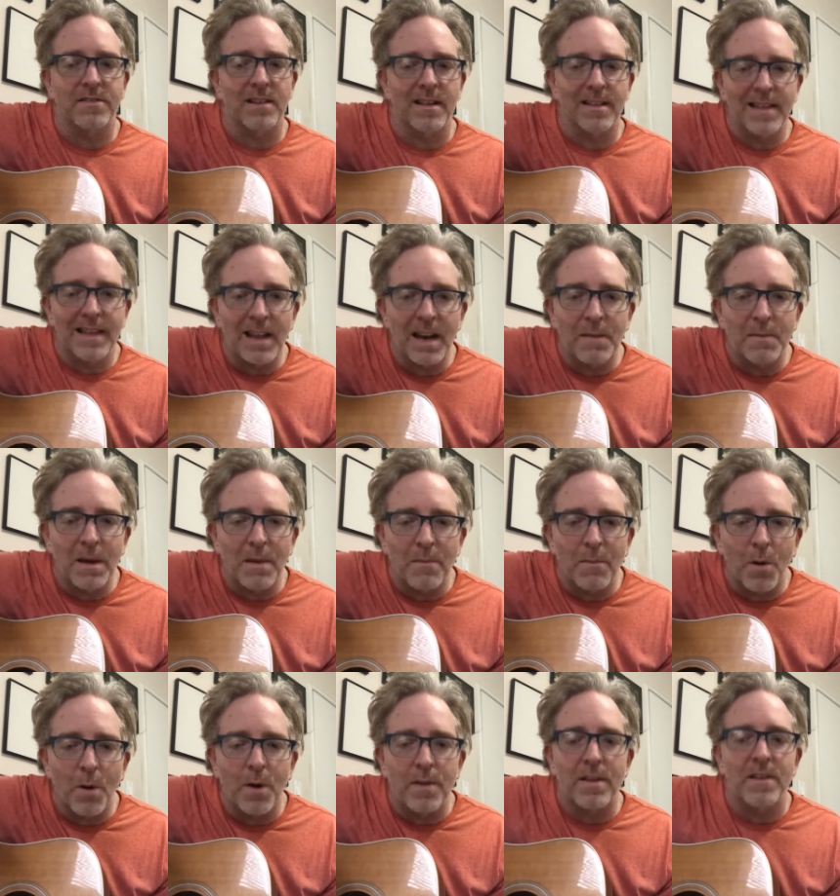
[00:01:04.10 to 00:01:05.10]
a little bit
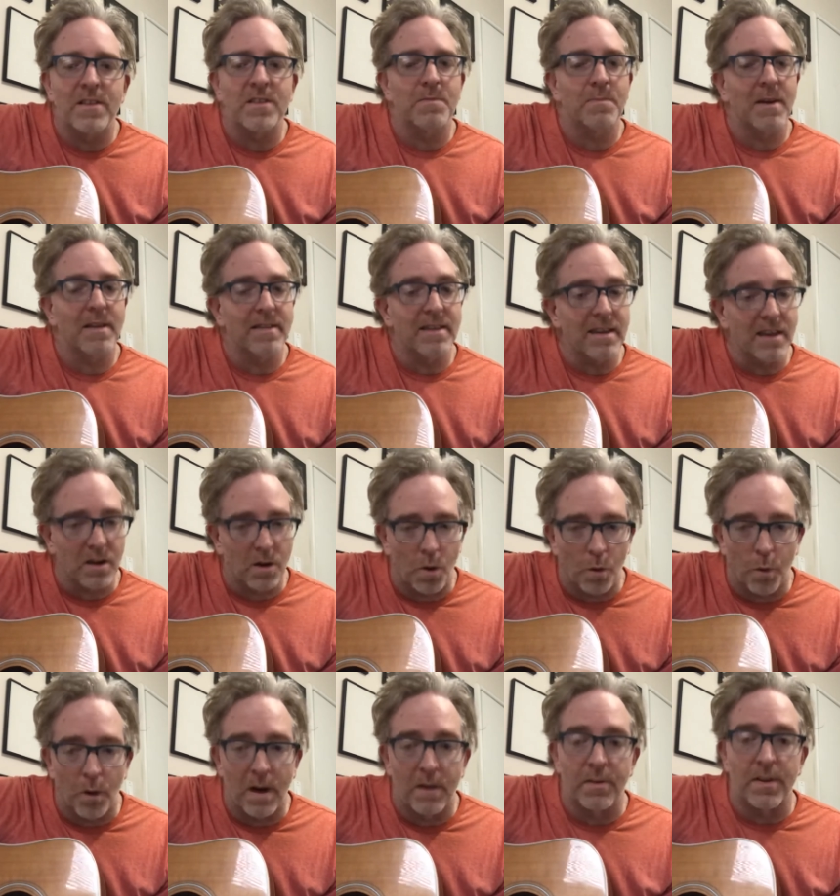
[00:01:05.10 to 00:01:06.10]
more than spend the
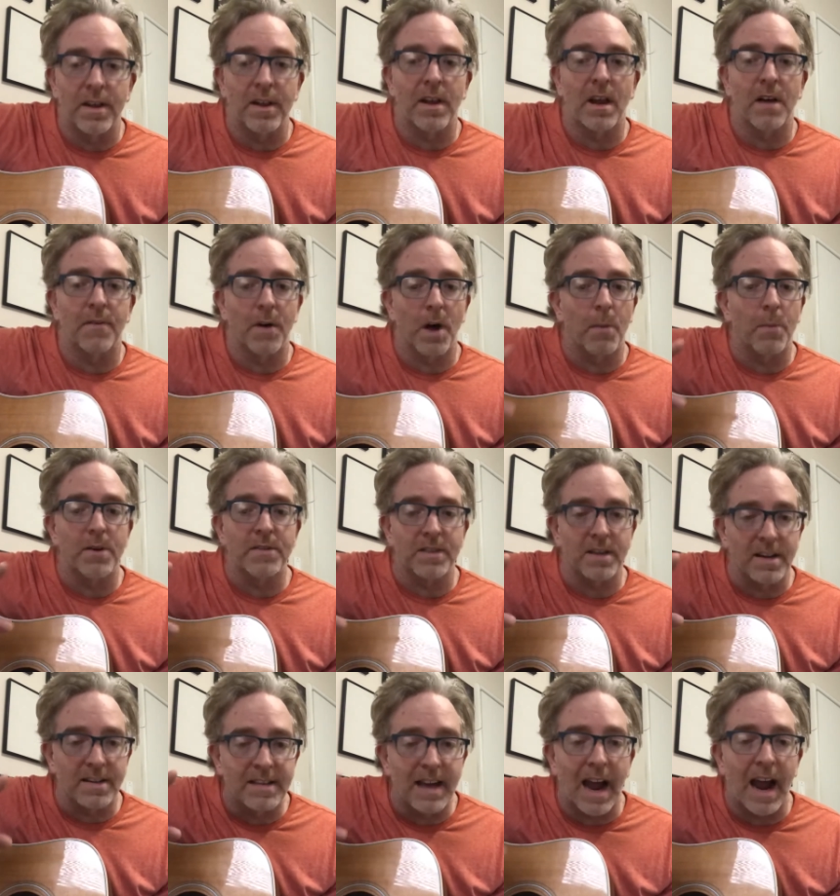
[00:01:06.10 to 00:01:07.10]
equivalent of almost an
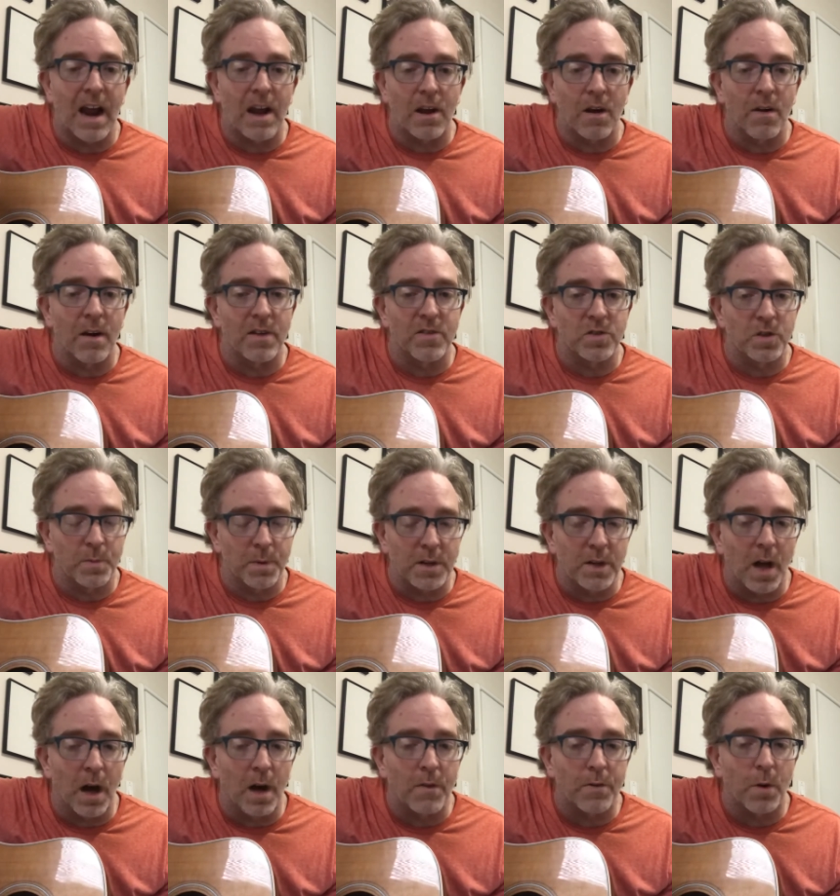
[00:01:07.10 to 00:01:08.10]
entire year on a stupid
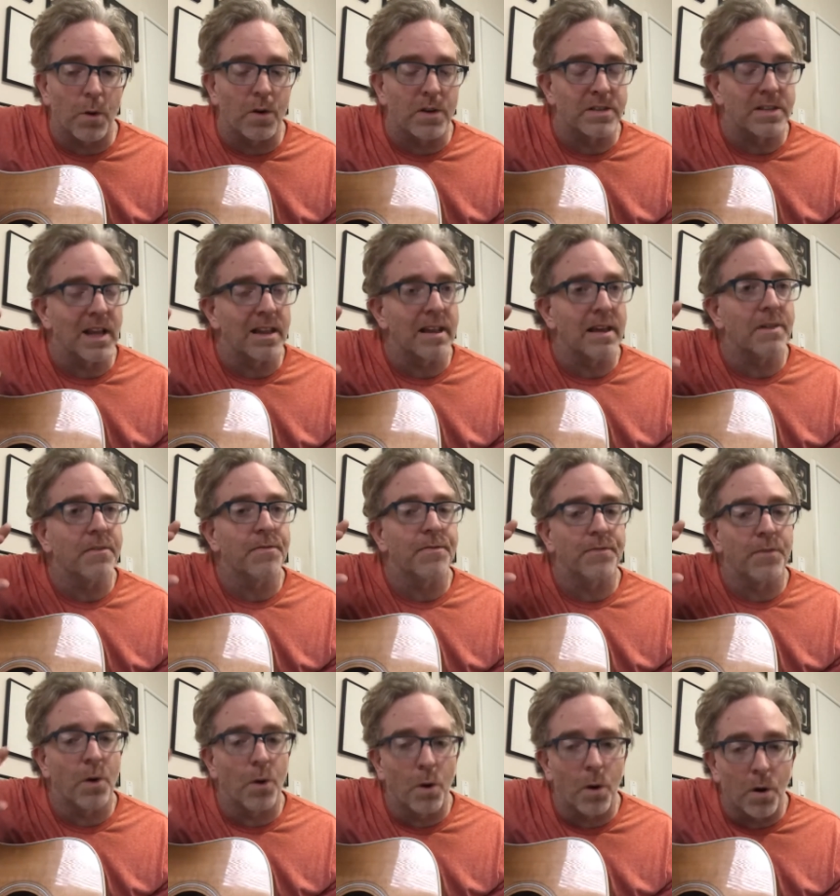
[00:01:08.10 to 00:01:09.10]
golf course yelling
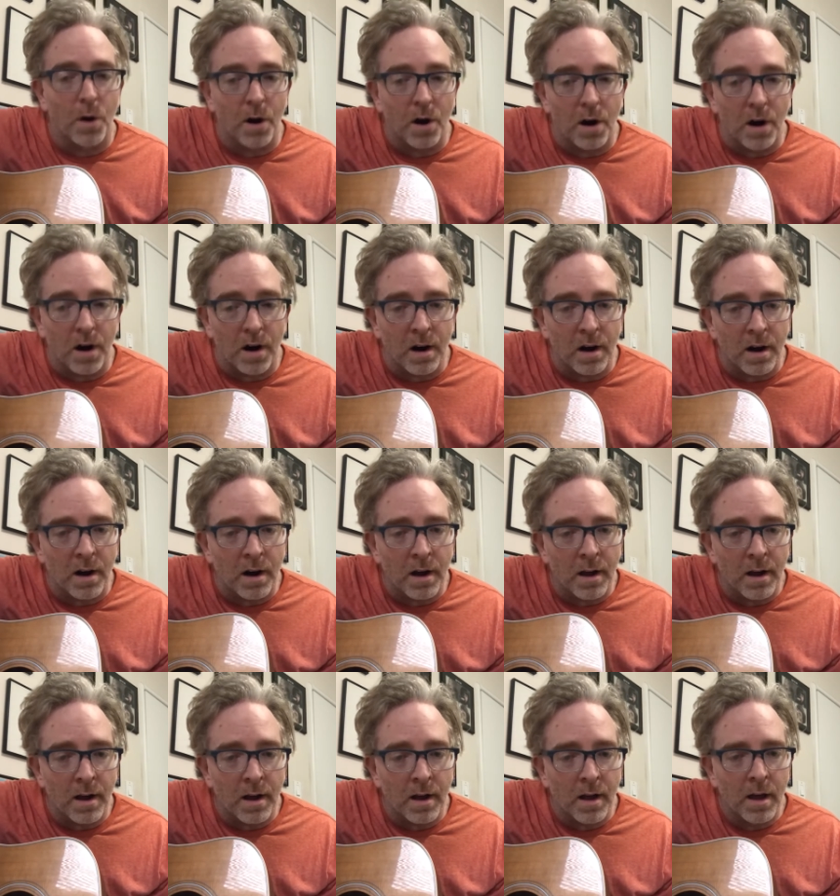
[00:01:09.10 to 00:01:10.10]
for.
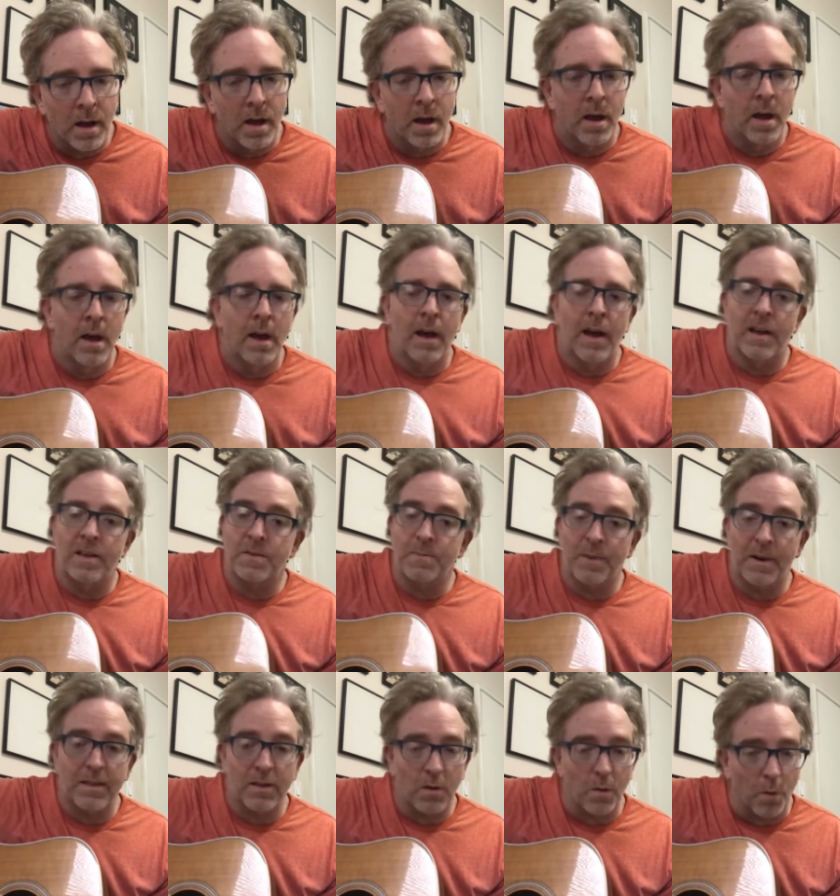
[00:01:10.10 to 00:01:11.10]
And
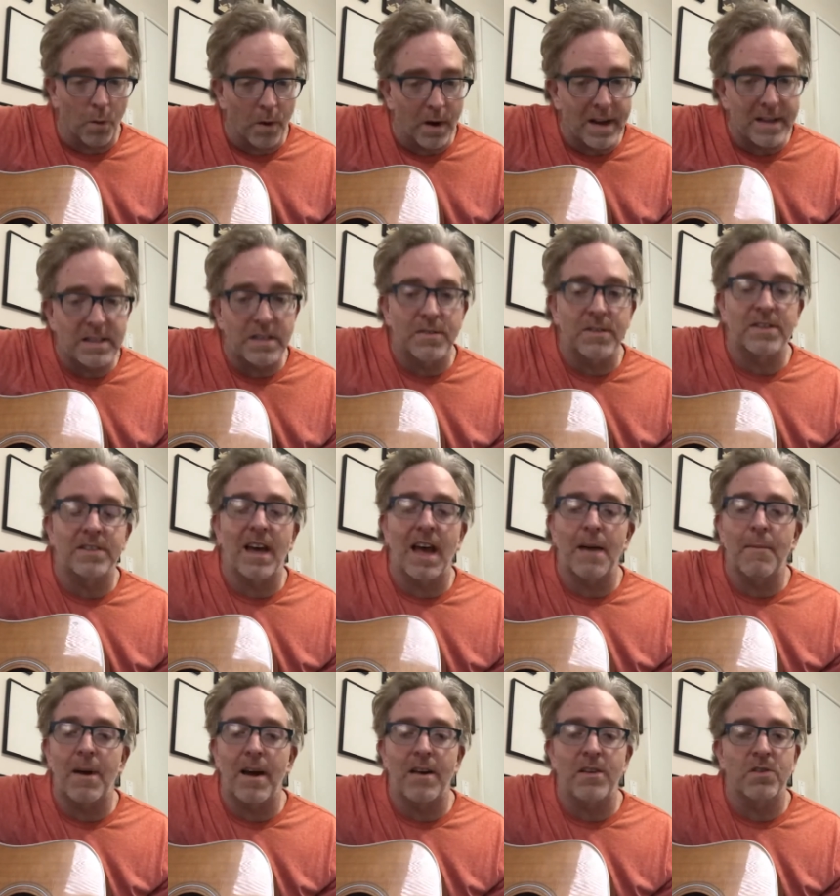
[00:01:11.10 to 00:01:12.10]
spend the rest of his time
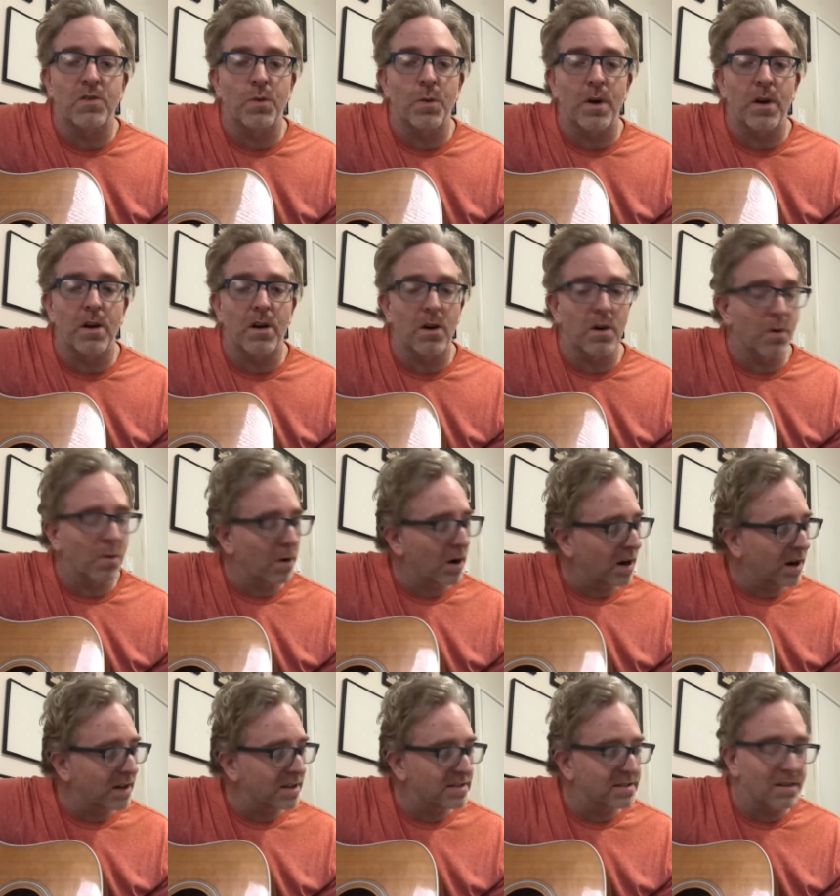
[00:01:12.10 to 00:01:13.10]
on Twitter where
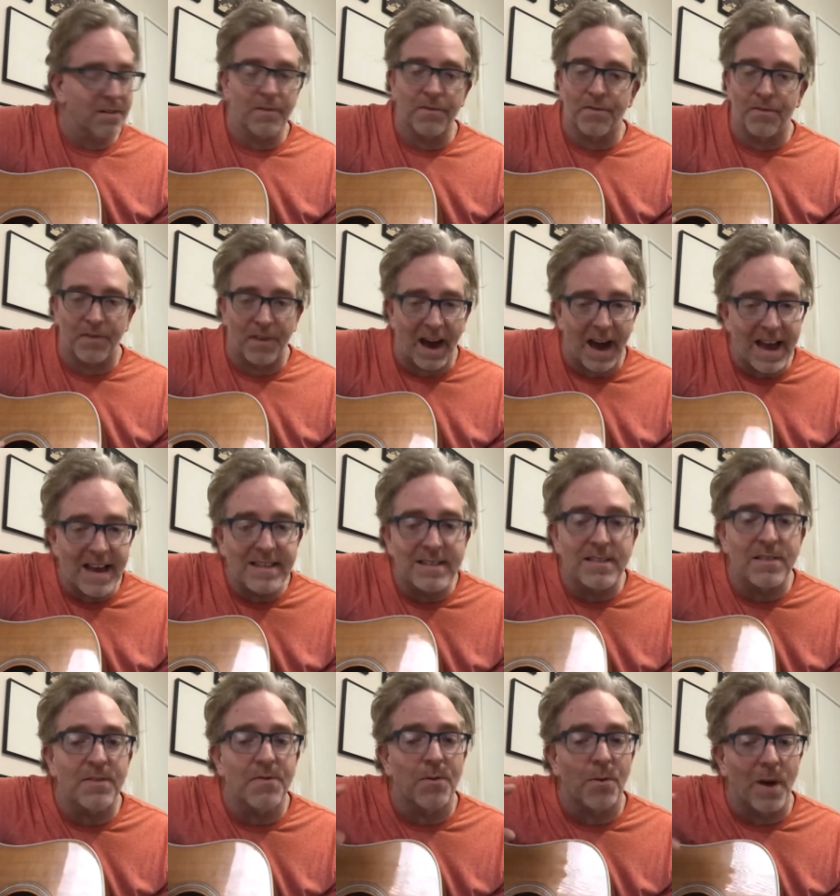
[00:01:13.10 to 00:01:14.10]
his
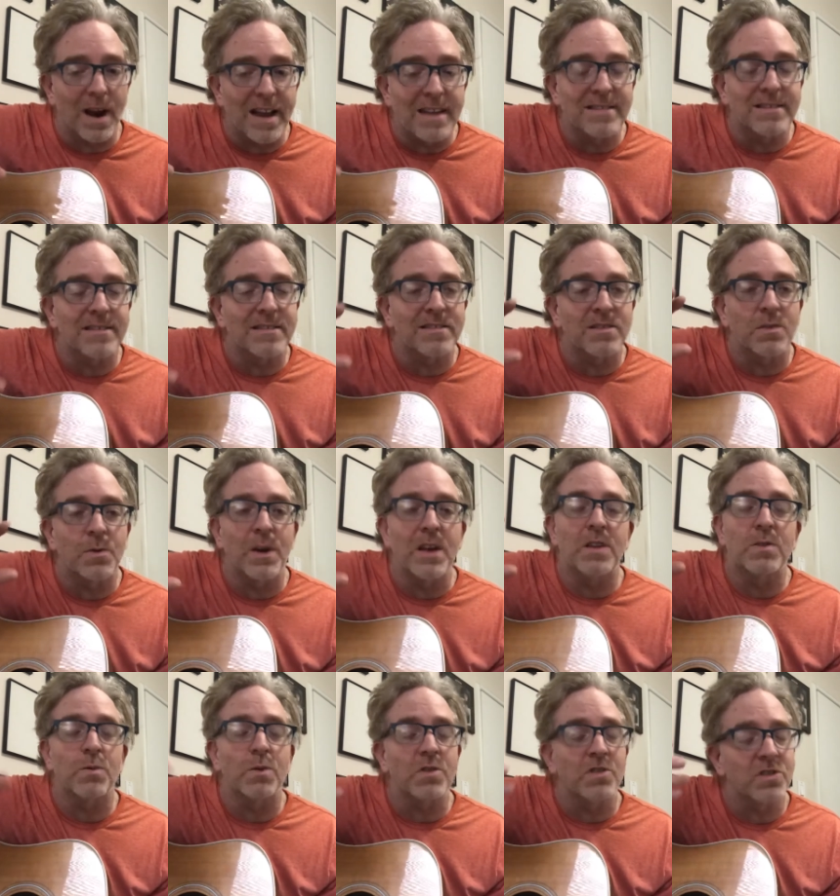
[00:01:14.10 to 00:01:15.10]
divisive racist
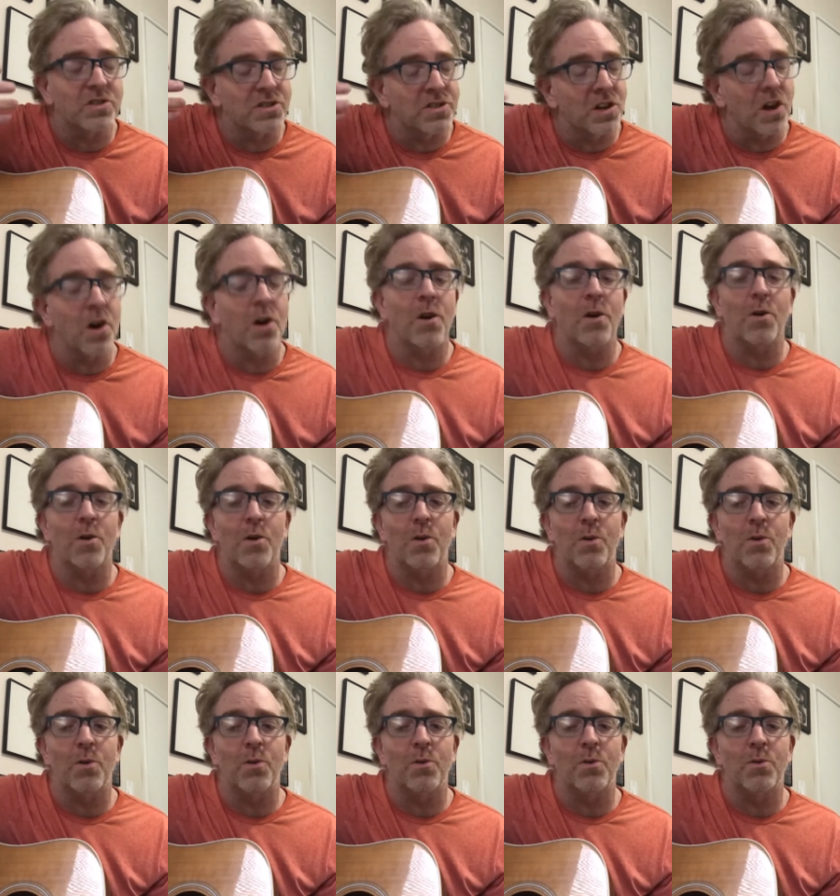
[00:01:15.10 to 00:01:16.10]
tweets were
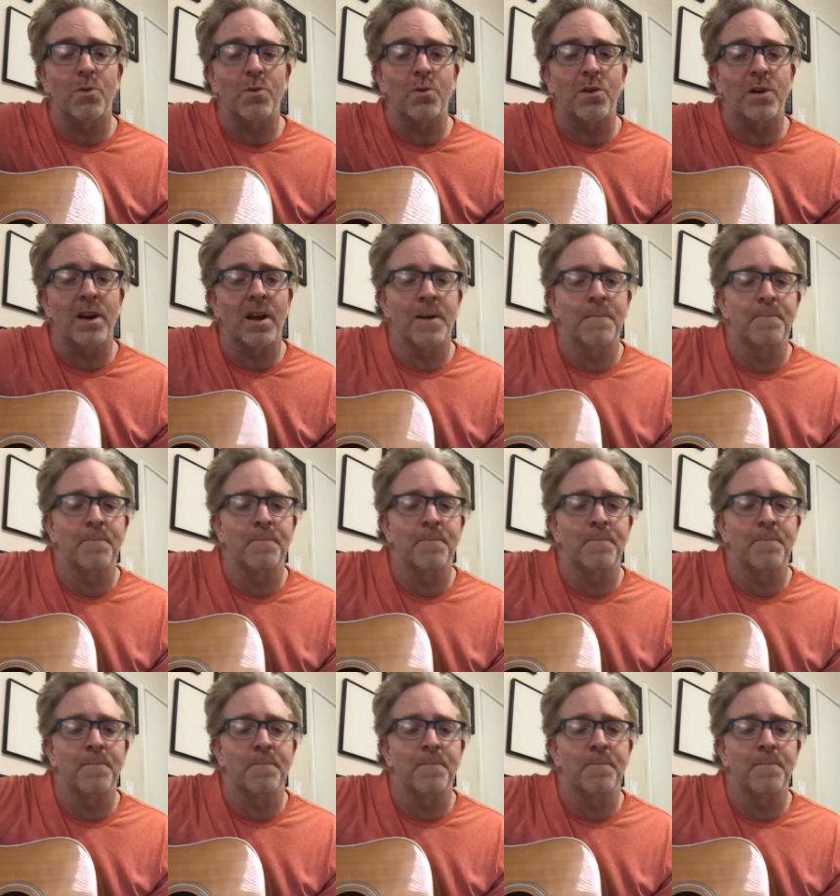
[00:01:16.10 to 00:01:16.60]
sown.